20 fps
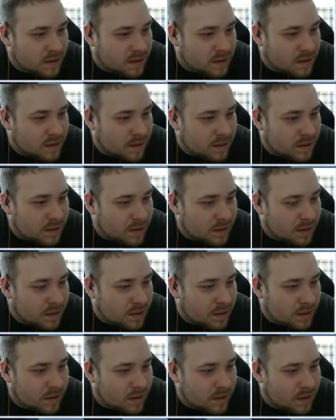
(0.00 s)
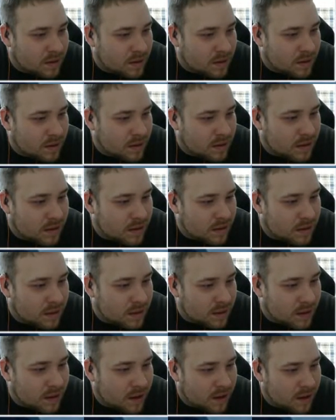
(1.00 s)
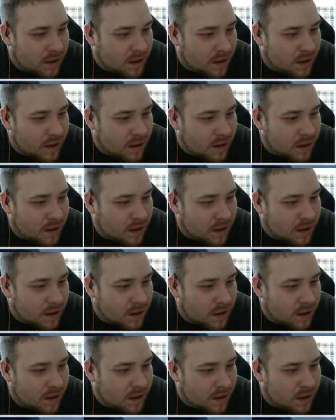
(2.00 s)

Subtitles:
[no speech]